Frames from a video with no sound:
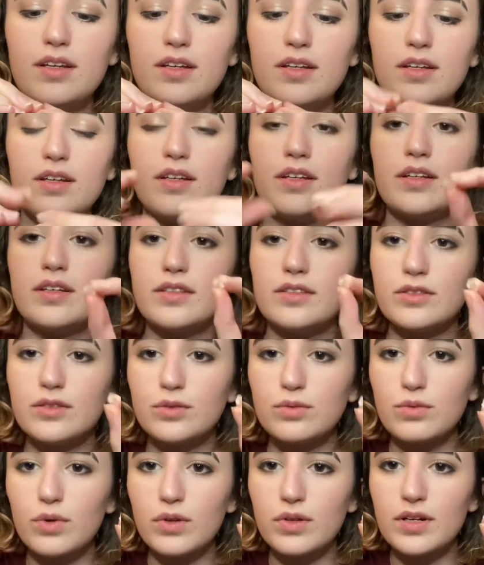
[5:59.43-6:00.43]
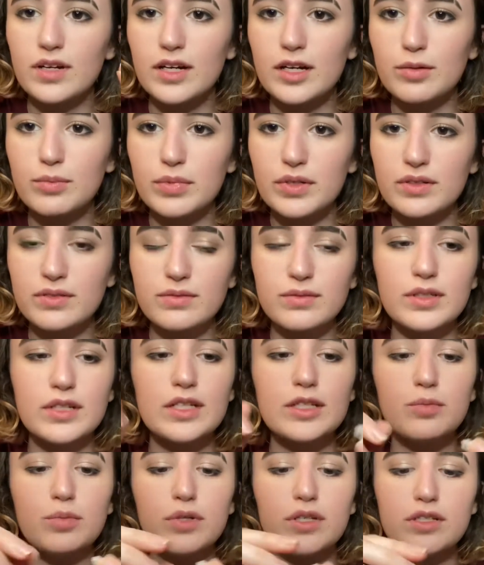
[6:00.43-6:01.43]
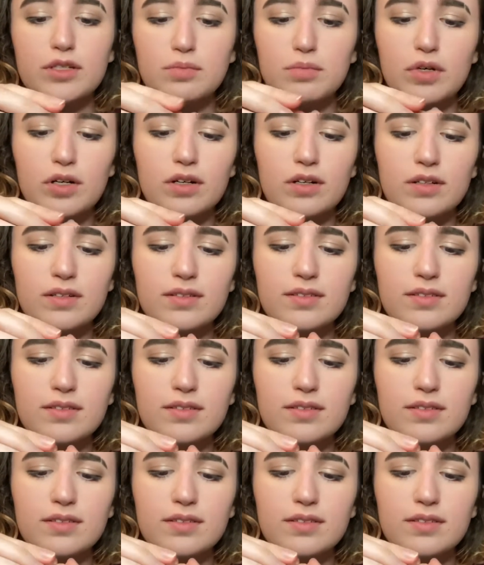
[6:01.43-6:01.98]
and roll it up. It's pretty small.